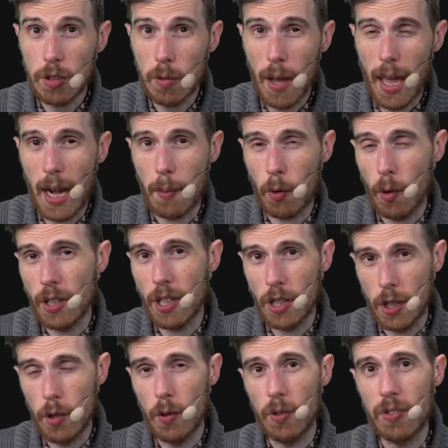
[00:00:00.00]
and I'm going to
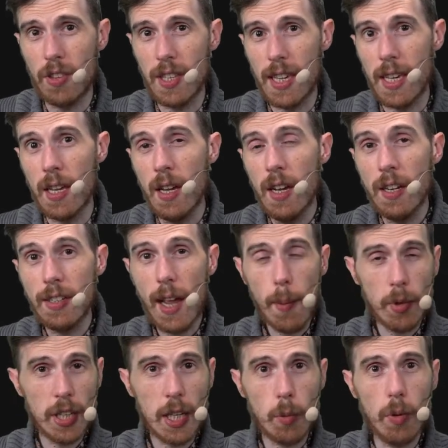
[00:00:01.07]
use the
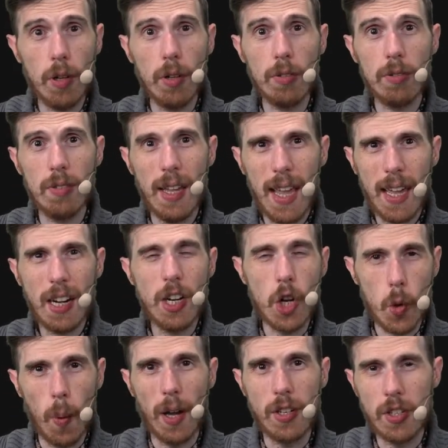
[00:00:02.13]
double equal and a
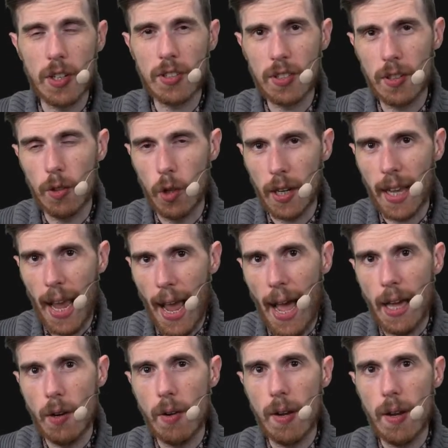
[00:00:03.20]
new one just to look at